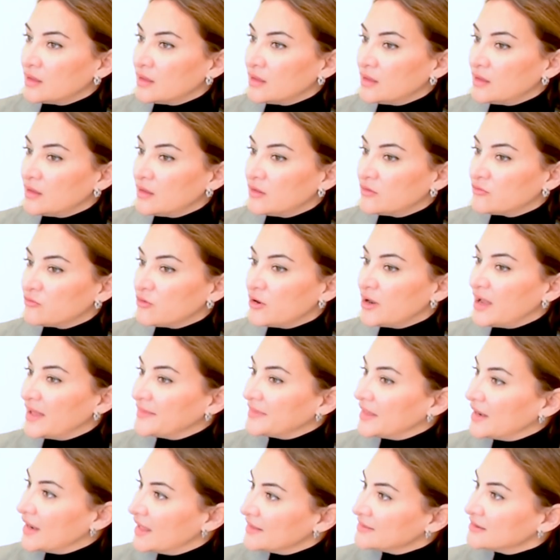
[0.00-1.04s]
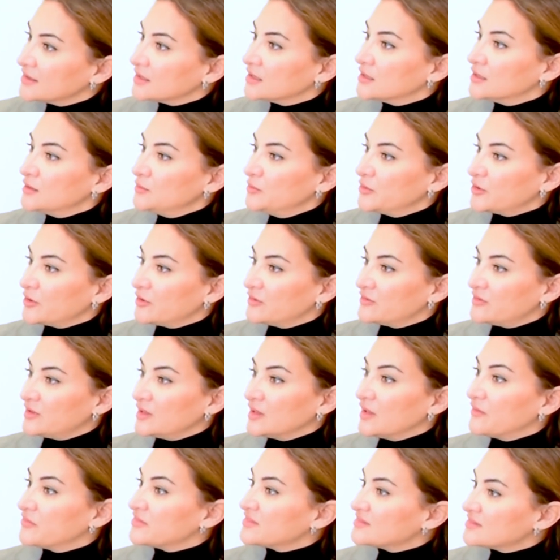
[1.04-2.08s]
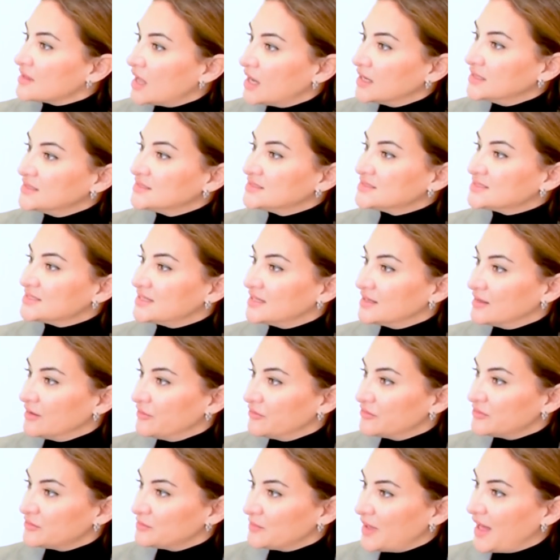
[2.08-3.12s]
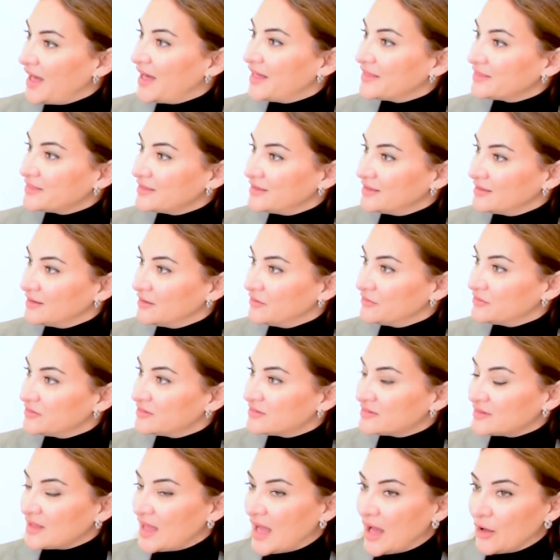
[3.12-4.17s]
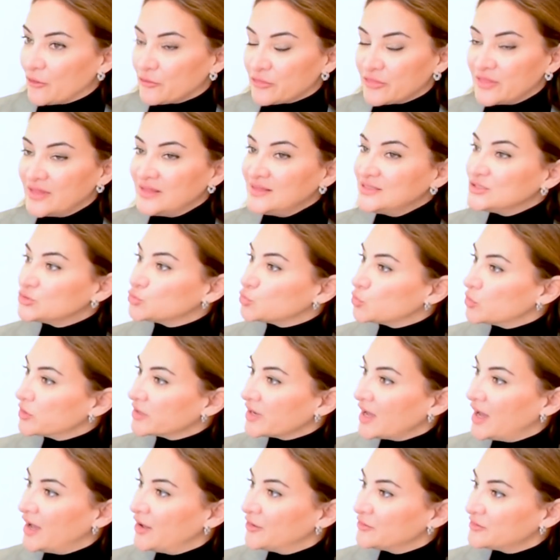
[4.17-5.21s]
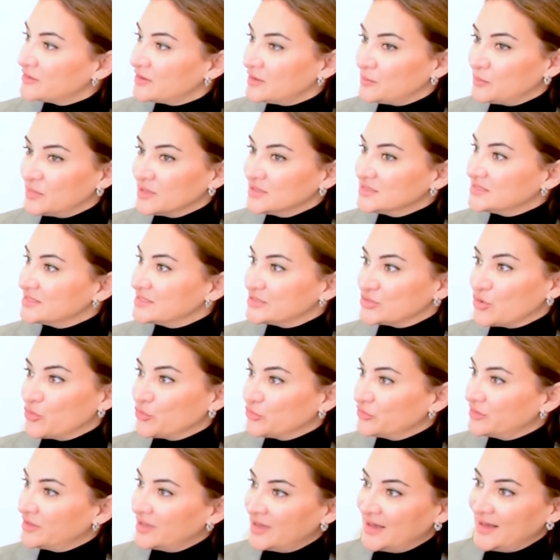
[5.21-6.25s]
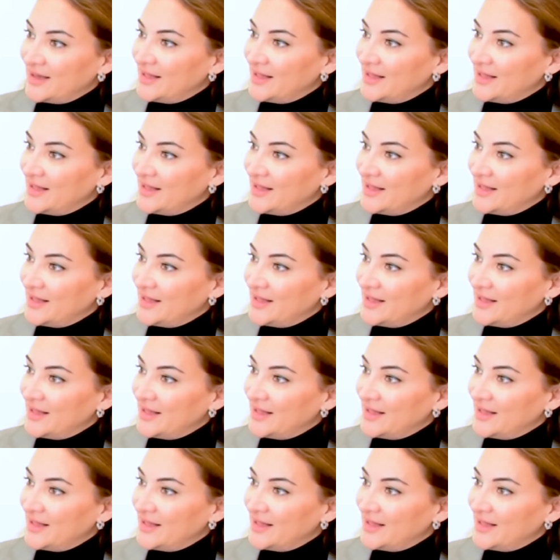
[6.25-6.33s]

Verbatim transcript: he's very analytical, because he loves science, he loves math, he mm. loves how things work out. He builds his own